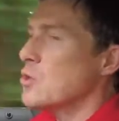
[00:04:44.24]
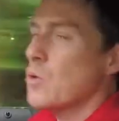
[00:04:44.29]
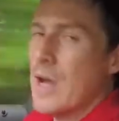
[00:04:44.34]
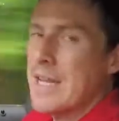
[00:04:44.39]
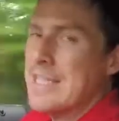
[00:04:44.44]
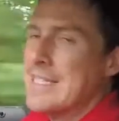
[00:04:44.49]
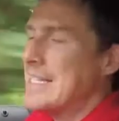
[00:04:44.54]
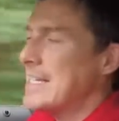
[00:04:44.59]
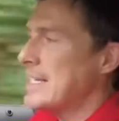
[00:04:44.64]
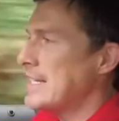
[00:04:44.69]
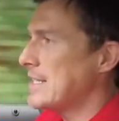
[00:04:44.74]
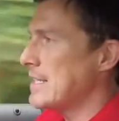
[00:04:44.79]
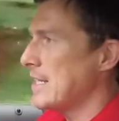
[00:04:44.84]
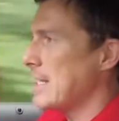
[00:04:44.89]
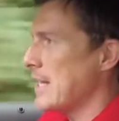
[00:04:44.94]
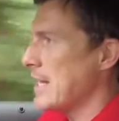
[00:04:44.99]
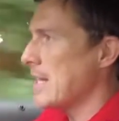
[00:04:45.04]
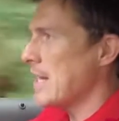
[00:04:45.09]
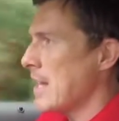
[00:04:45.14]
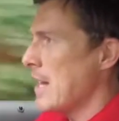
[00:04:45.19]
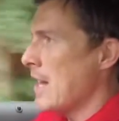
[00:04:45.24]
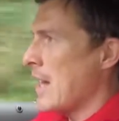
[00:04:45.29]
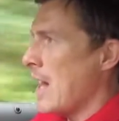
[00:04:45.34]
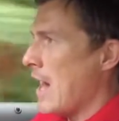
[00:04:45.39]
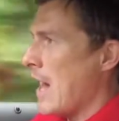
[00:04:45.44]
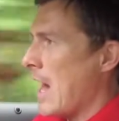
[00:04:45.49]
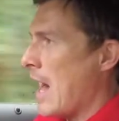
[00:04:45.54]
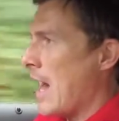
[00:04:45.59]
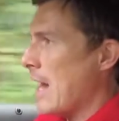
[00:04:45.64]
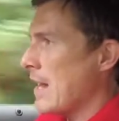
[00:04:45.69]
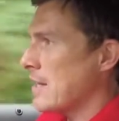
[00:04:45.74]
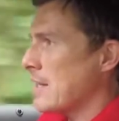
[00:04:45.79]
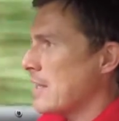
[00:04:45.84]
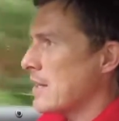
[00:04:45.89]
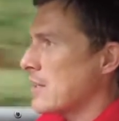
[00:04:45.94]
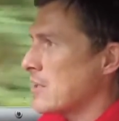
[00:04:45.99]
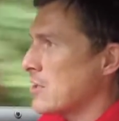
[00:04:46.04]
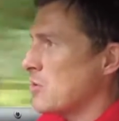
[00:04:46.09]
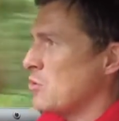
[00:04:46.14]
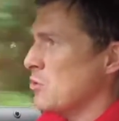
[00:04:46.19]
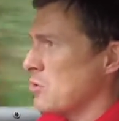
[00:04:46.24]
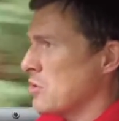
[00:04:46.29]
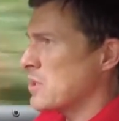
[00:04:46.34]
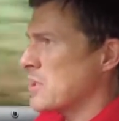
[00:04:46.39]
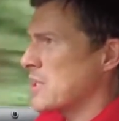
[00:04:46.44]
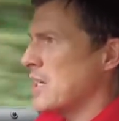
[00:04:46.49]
20D, and it can do 0 to